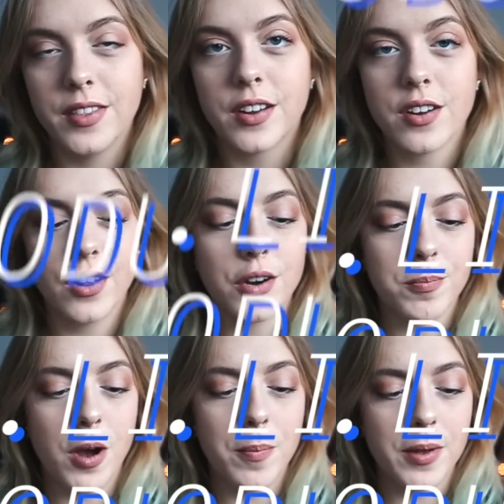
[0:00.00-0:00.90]
The
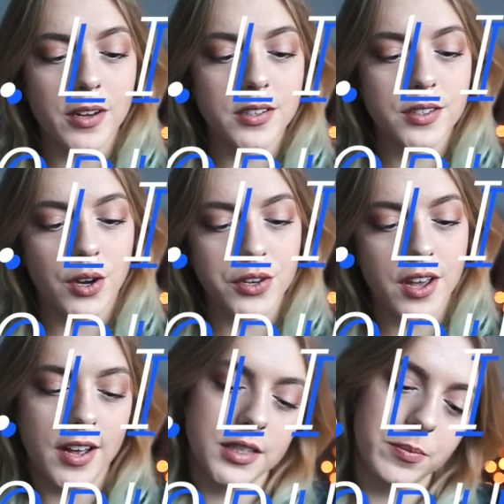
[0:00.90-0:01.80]
Colorpop x Sonya
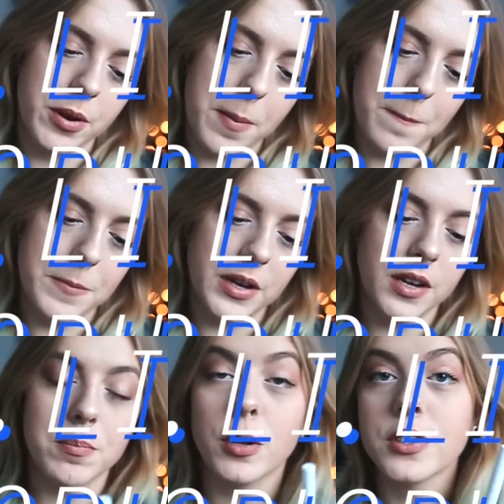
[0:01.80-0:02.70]
Esman
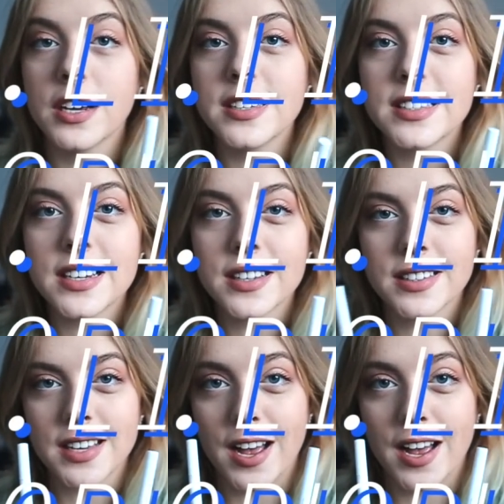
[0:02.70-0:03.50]
mini multi-sticks,